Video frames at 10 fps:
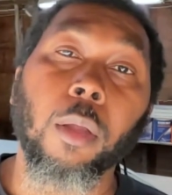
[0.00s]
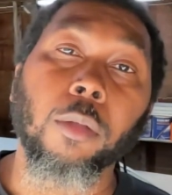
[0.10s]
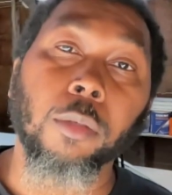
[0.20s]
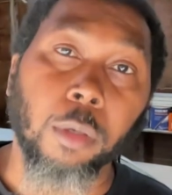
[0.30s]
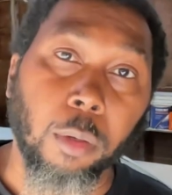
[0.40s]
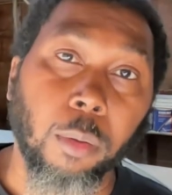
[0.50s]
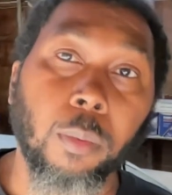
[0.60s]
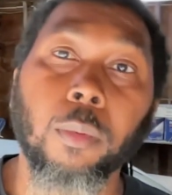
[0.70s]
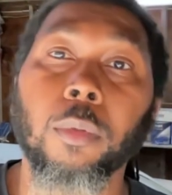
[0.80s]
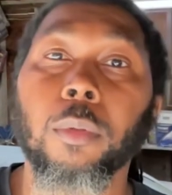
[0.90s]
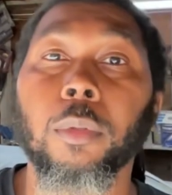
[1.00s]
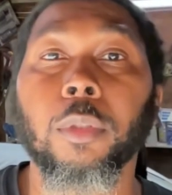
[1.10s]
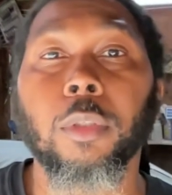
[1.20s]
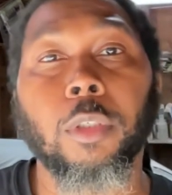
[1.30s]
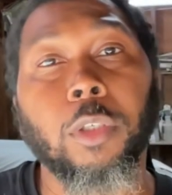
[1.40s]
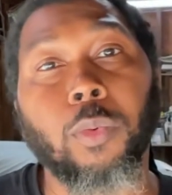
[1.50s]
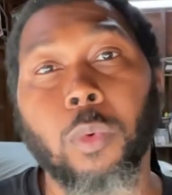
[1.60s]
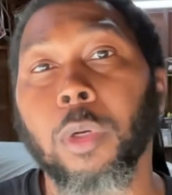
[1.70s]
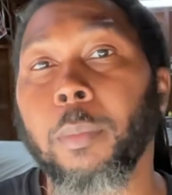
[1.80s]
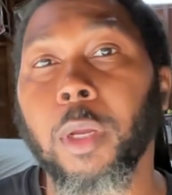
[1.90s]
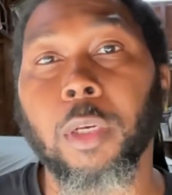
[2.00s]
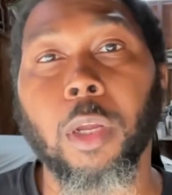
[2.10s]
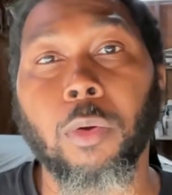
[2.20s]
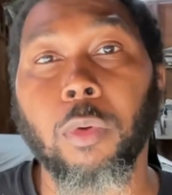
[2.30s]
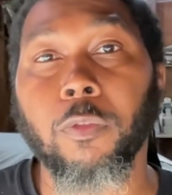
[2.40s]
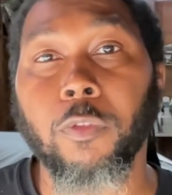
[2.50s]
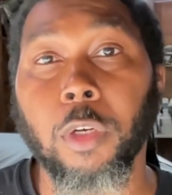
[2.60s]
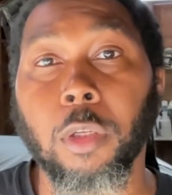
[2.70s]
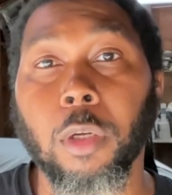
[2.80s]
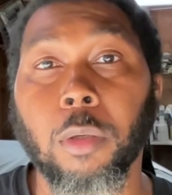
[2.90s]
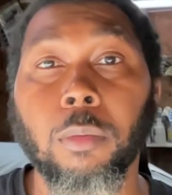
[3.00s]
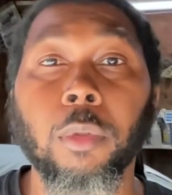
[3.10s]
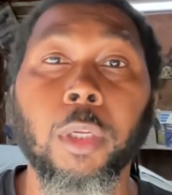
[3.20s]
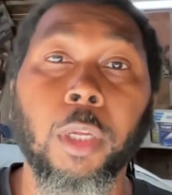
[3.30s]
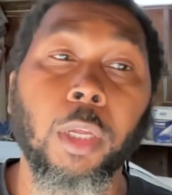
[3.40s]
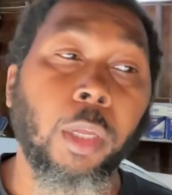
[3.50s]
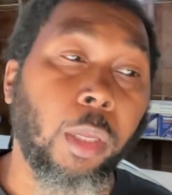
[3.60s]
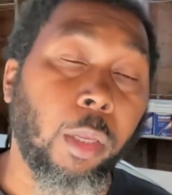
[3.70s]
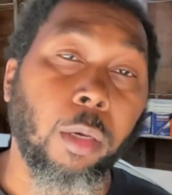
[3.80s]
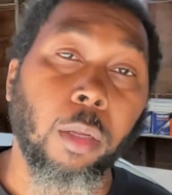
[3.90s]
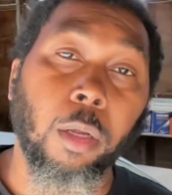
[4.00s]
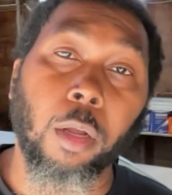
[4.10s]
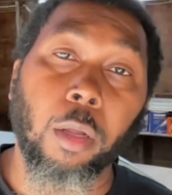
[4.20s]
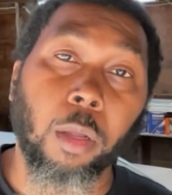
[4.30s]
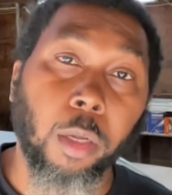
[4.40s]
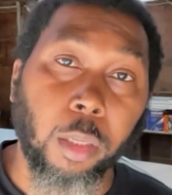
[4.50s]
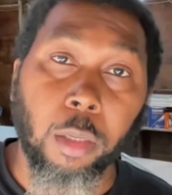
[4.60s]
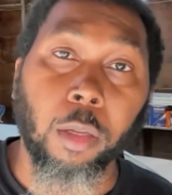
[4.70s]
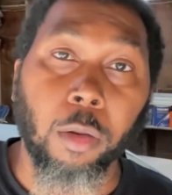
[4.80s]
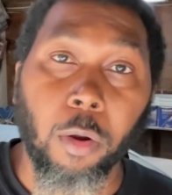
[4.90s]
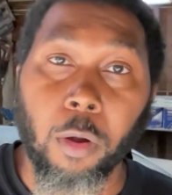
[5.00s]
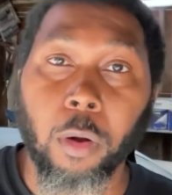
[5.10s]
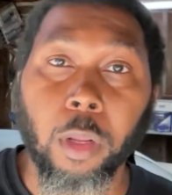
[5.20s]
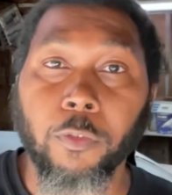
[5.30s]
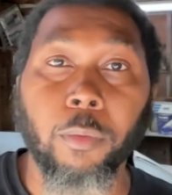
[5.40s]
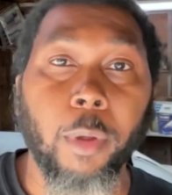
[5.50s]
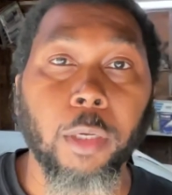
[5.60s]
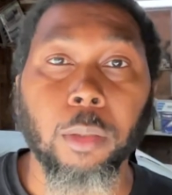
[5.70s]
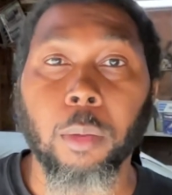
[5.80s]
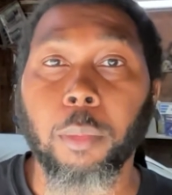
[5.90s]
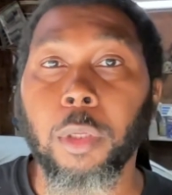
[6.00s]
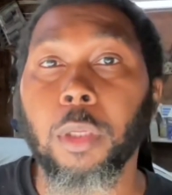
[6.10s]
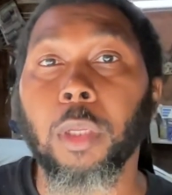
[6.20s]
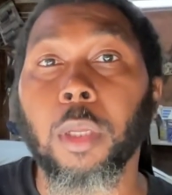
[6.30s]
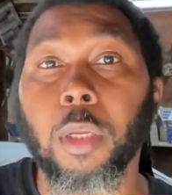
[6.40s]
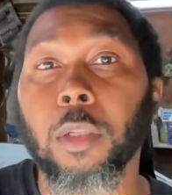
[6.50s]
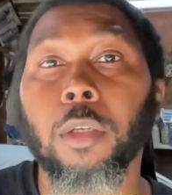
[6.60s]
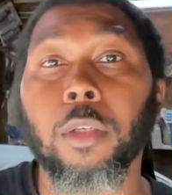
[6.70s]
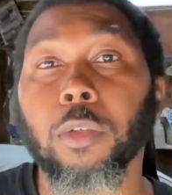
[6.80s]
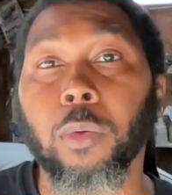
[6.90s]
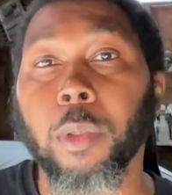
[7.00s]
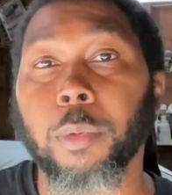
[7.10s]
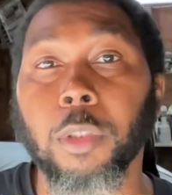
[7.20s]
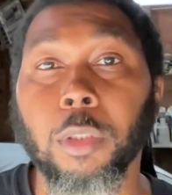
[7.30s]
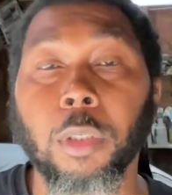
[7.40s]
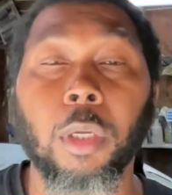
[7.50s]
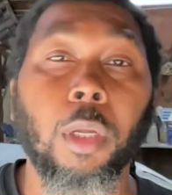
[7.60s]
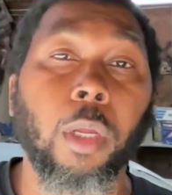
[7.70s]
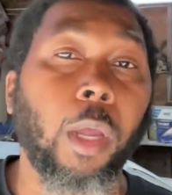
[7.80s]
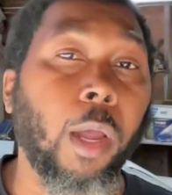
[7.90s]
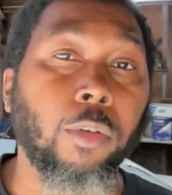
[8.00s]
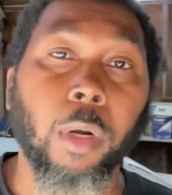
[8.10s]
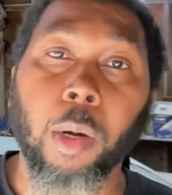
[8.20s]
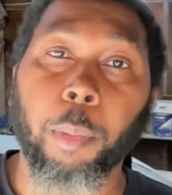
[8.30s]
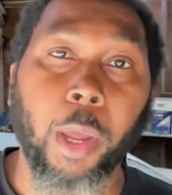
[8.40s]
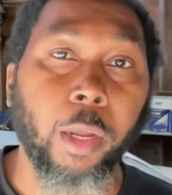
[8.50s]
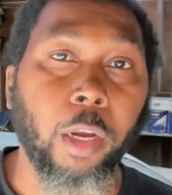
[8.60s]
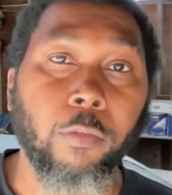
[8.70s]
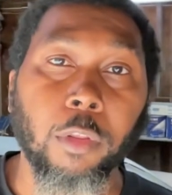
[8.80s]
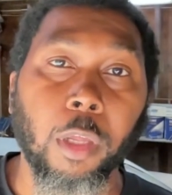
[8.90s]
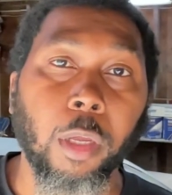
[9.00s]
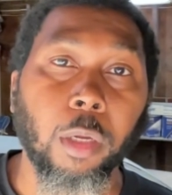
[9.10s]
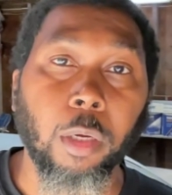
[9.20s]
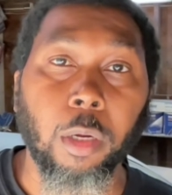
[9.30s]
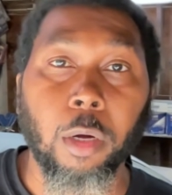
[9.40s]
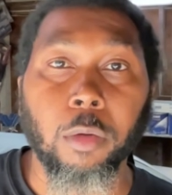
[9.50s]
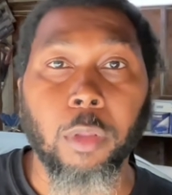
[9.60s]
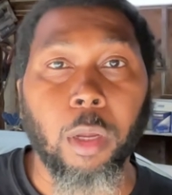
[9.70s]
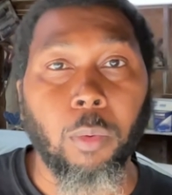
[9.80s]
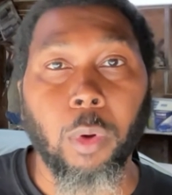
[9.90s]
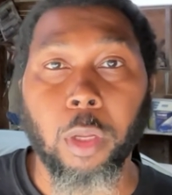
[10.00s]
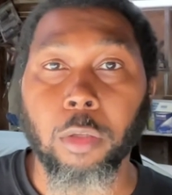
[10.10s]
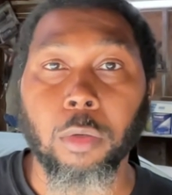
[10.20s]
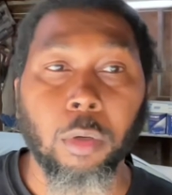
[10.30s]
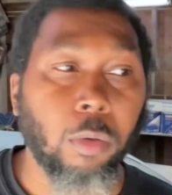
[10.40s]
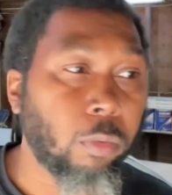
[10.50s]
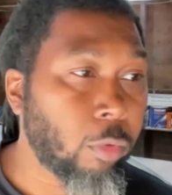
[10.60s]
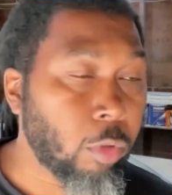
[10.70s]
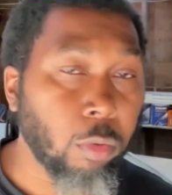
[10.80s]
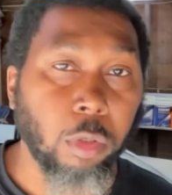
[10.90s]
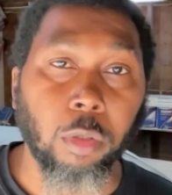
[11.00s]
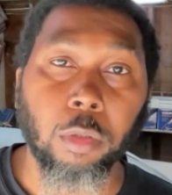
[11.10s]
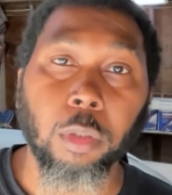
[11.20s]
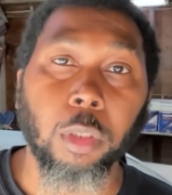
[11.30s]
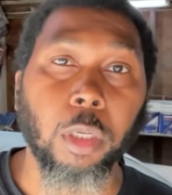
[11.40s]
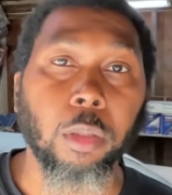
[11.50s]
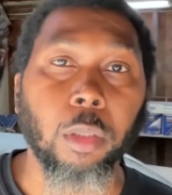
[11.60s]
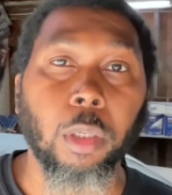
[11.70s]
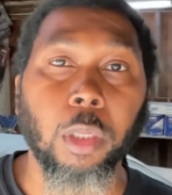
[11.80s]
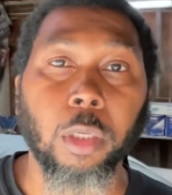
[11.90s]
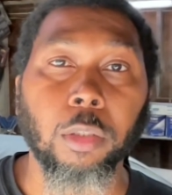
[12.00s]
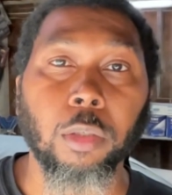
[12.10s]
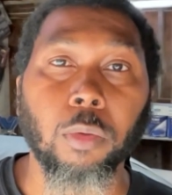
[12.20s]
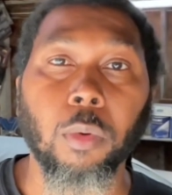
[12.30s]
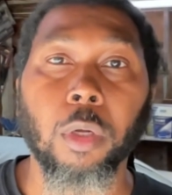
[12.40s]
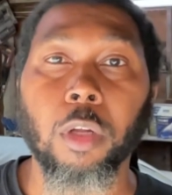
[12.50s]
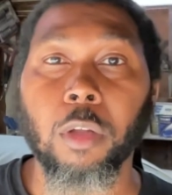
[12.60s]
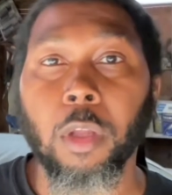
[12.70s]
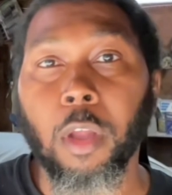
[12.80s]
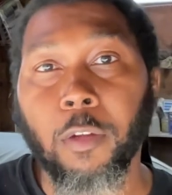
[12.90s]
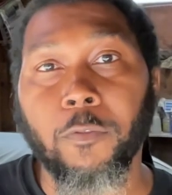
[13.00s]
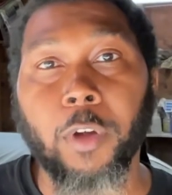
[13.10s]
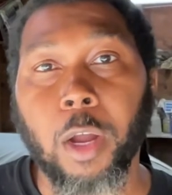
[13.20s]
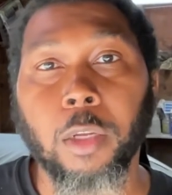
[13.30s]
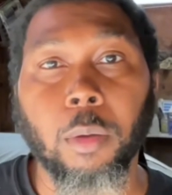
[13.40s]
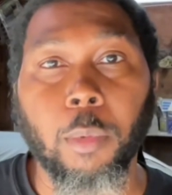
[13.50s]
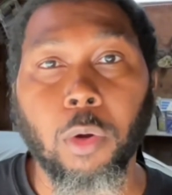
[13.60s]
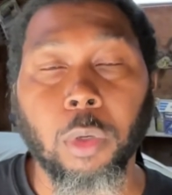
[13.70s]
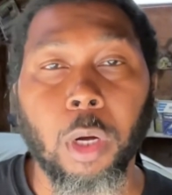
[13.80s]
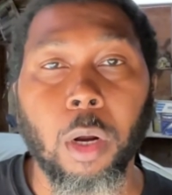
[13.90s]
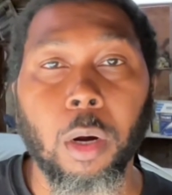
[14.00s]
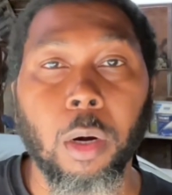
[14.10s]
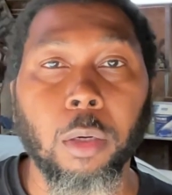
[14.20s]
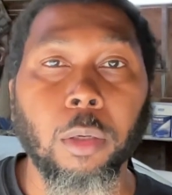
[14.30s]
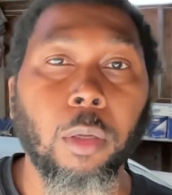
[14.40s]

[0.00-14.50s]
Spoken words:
So just wanted to make that quick video. And again, all the information will be in the description. I'll try to pack everything in there. That way, you can get the link to find the motor guard